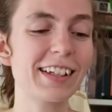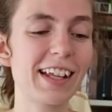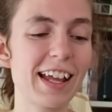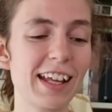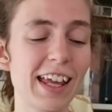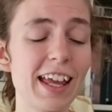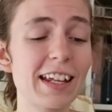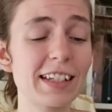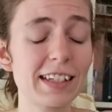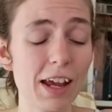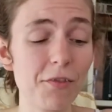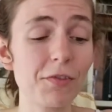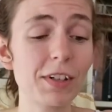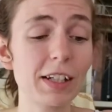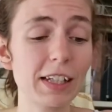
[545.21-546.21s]
Like, it
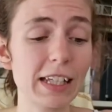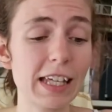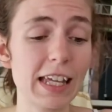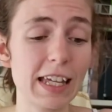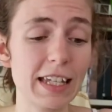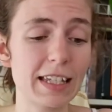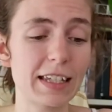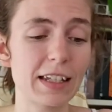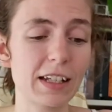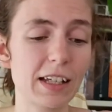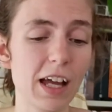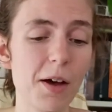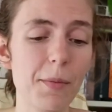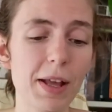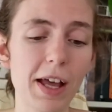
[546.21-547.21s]
definitely is
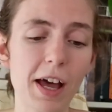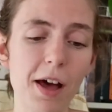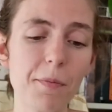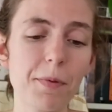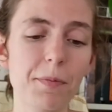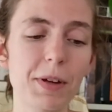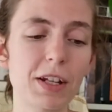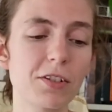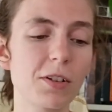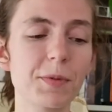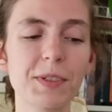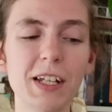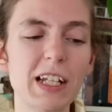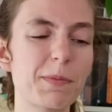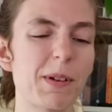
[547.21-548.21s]
coming up, but it's
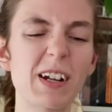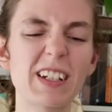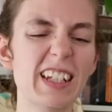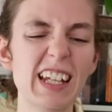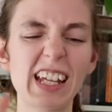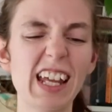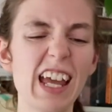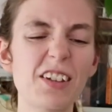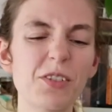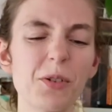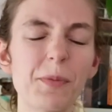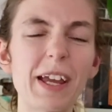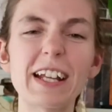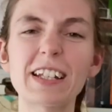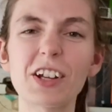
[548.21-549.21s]
almost like Spirit's like, yeah,
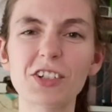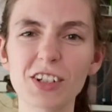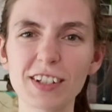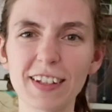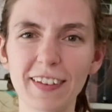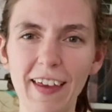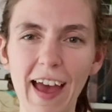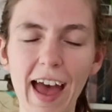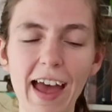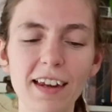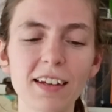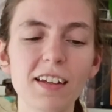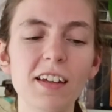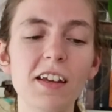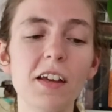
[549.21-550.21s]
don't pay attention to
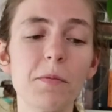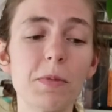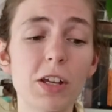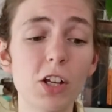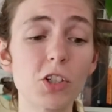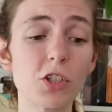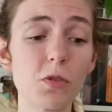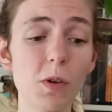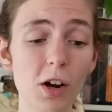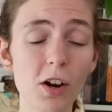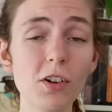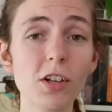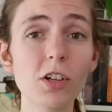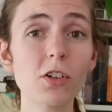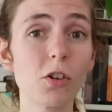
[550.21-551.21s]
that because you
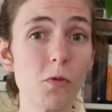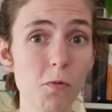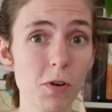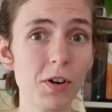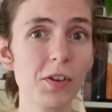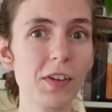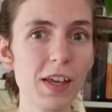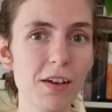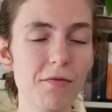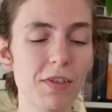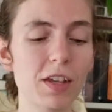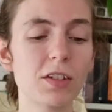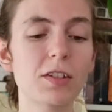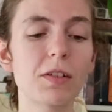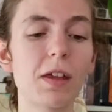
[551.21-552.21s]
earned it. You're worthy of
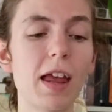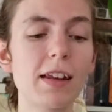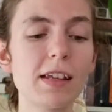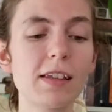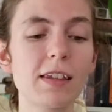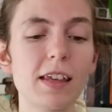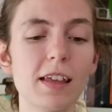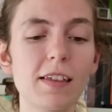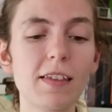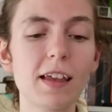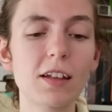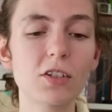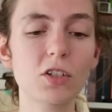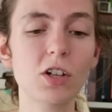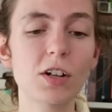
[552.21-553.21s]
this. Anything
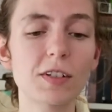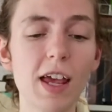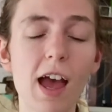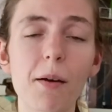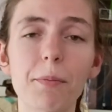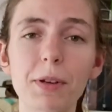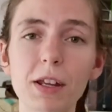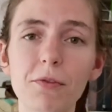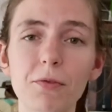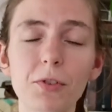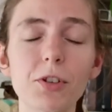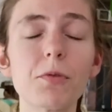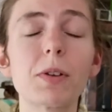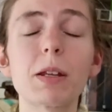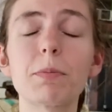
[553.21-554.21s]
that starts happening for
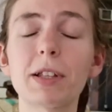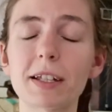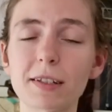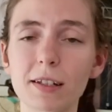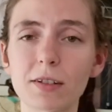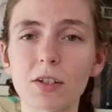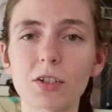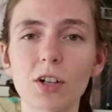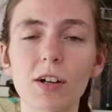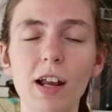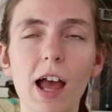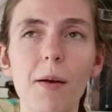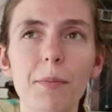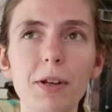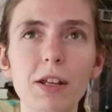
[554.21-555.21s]
you, any blessings that start
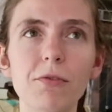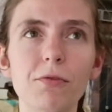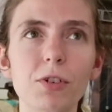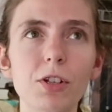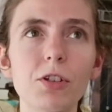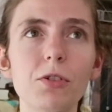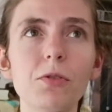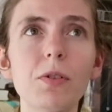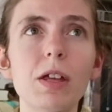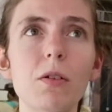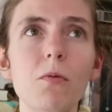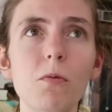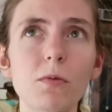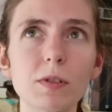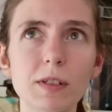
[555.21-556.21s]
happening for you,
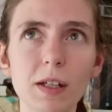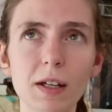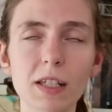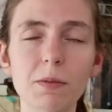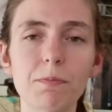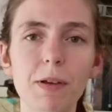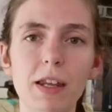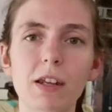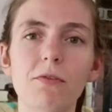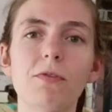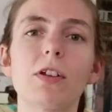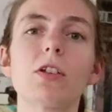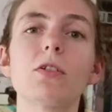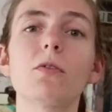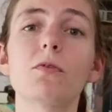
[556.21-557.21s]
it does
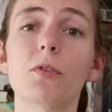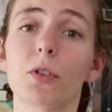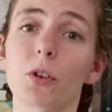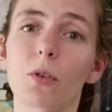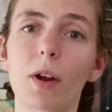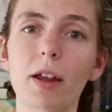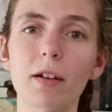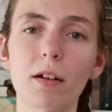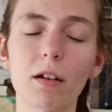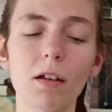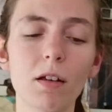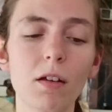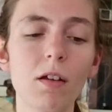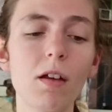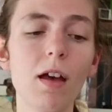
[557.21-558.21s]
benefit you for the greater.
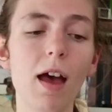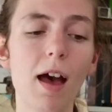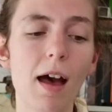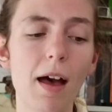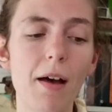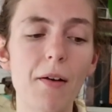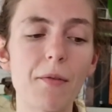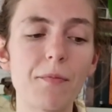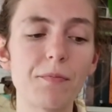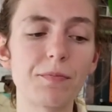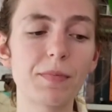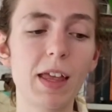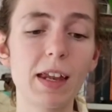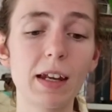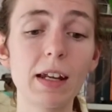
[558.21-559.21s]
And
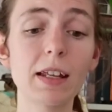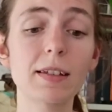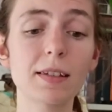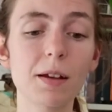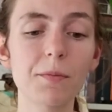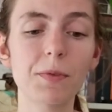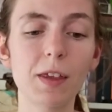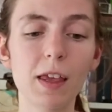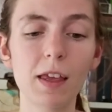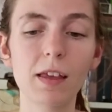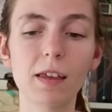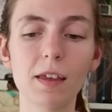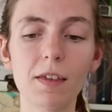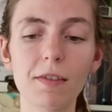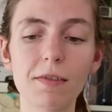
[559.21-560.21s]
it is
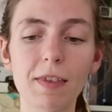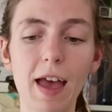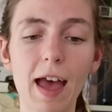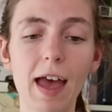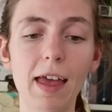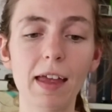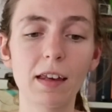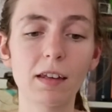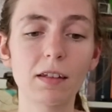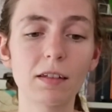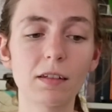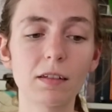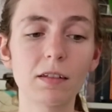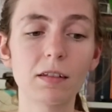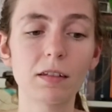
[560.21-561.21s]
something that
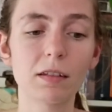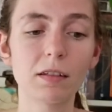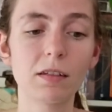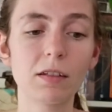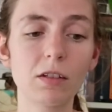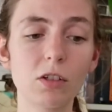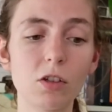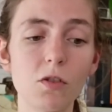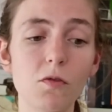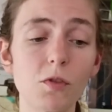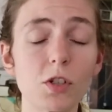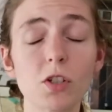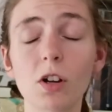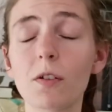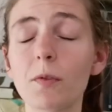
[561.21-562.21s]
you've
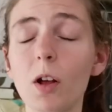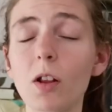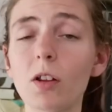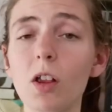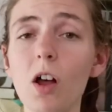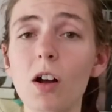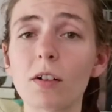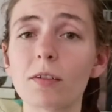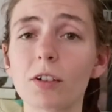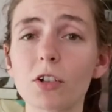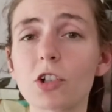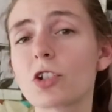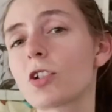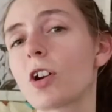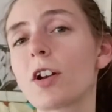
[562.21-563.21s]
deserved all along. You're
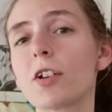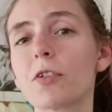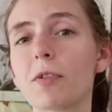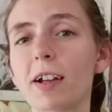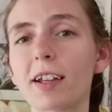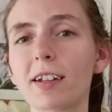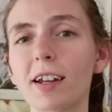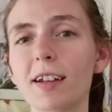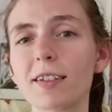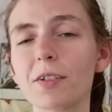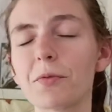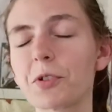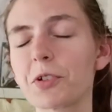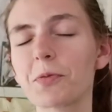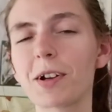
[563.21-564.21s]
just starting to recognize it,
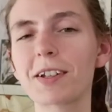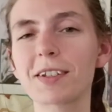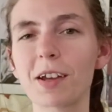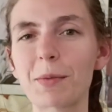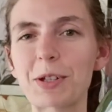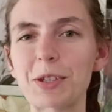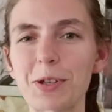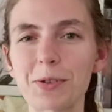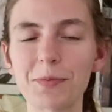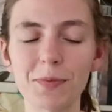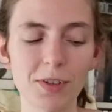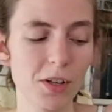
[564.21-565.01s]
which is why it's coming to you.